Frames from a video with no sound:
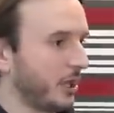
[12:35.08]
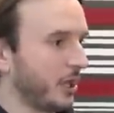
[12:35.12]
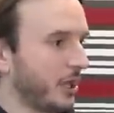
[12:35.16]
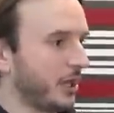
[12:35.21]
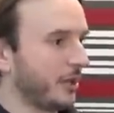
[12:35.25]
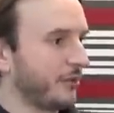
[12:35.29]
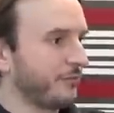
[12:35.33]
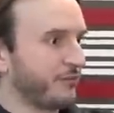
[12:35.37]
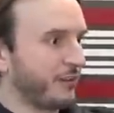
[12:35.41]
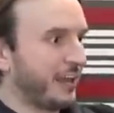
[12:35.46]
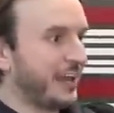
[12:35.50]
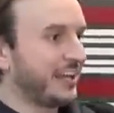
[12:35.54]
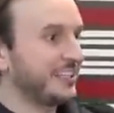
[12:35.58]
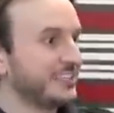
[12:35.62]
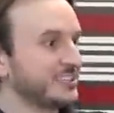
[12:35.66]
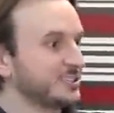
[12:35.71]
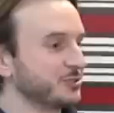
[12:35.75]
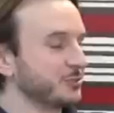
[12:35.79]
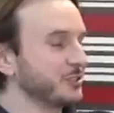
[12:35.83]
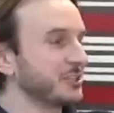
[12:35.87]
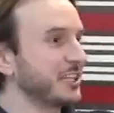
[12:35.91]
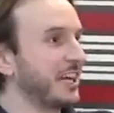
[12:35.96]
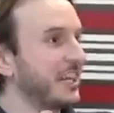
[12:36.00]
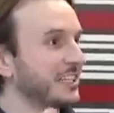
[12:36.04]
a
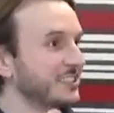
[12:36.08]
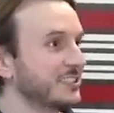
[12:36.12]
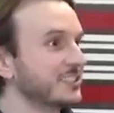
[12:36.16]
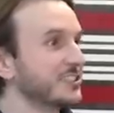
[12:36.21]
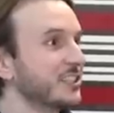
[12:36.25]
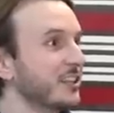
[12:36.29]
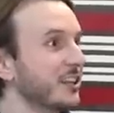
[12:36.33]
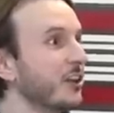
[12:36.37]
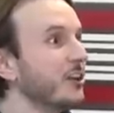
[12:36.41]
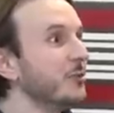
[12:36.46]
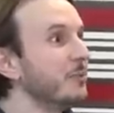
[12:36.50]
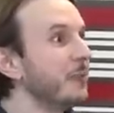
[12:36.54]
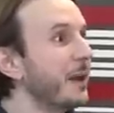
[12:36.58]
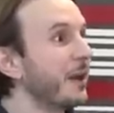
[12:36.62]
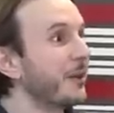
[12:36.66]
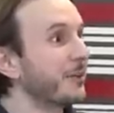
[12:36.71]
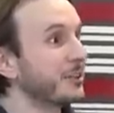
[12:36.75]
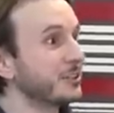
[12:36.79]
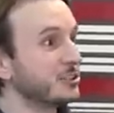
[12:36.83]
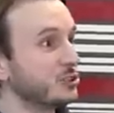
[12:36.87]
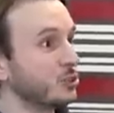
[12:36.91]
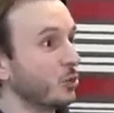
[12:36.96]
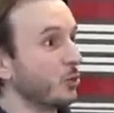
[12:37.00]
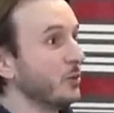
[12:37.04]
flange, which acts as a load
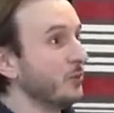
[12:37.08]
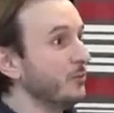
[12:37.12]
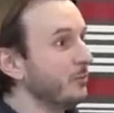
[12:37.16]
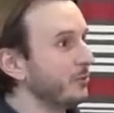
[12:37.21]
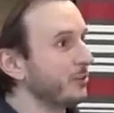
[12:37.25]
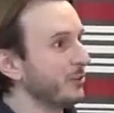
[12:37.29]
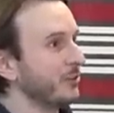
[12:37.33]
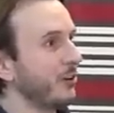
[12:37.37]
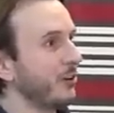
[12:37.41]
bearing joint with a